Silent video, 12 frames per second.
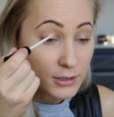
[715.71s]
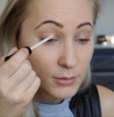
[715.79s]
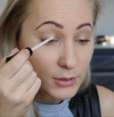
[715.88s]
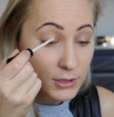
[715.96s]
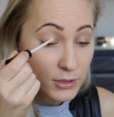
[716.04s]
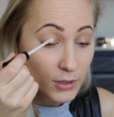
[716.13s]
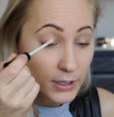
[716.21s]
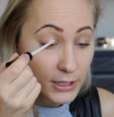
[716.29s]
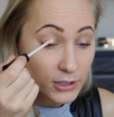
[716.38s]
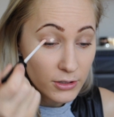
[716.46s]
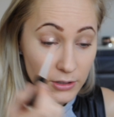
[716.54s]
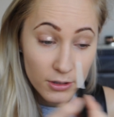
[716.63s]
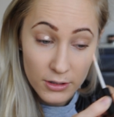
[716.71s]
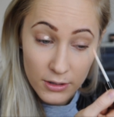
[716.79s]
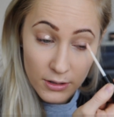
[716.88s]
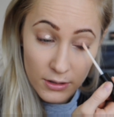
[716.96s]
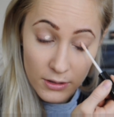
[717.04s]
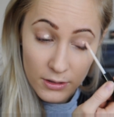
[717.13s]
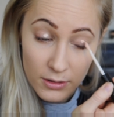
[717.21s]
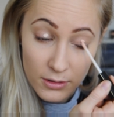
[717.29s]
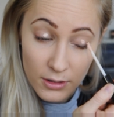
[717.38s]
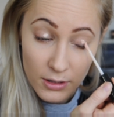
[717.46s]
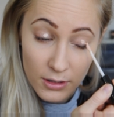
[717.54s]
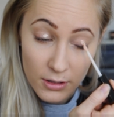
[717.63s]
So I'm just going to
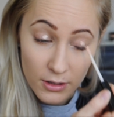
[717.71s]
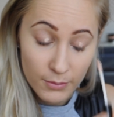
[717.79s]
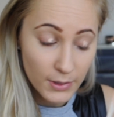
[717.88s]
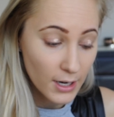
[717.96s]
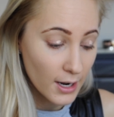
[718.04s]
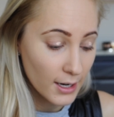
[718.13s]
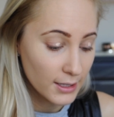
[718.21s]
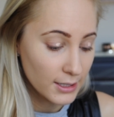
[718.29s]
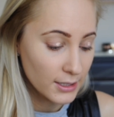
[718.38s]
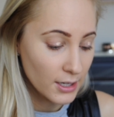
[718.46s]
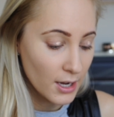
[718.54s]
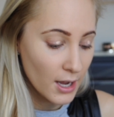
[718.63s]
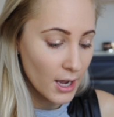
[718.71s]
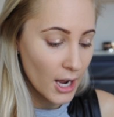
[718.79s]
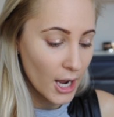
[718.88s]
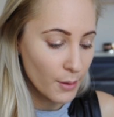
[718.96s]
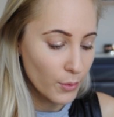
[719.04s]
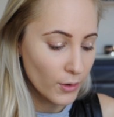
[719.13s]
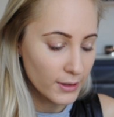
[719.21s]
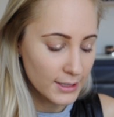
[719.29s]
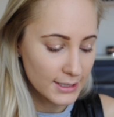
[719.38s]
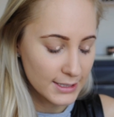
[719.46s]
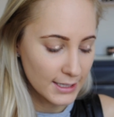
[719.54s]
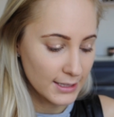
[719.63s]
dot it on my eyelid. I bought
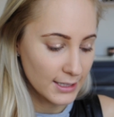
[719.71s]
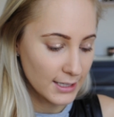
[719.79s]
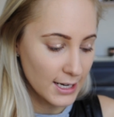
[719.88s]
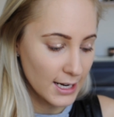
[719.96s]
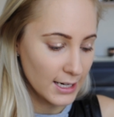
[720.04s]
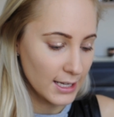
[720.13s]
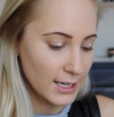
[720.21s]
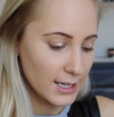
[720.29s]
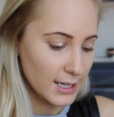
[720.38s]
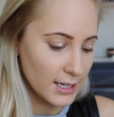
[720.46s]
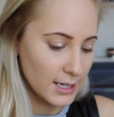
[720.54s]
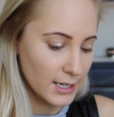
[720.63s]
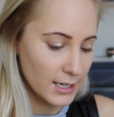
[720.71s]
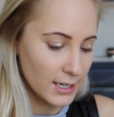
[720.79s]
this in the colour